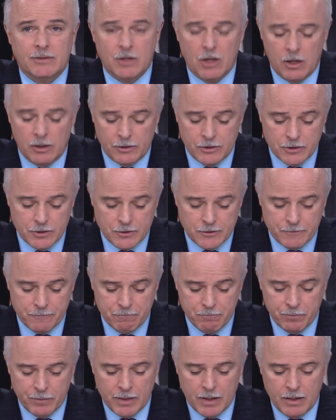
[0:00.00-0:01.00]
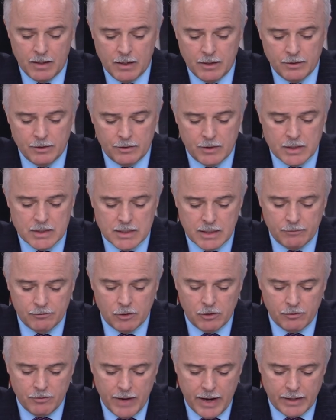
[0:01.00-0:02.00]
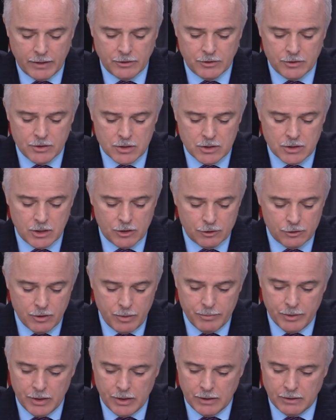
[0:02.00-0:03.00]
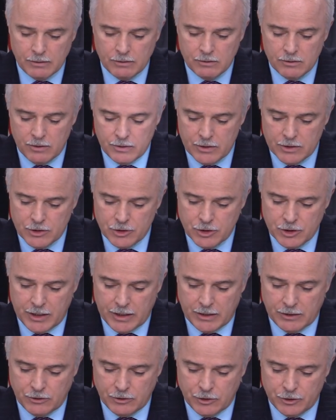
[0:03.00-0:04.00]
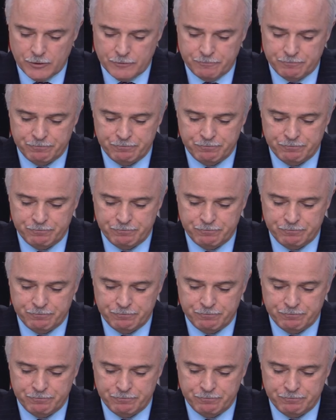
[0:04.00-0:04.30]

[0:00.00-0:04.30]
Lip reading: There are several factors contributing to this change.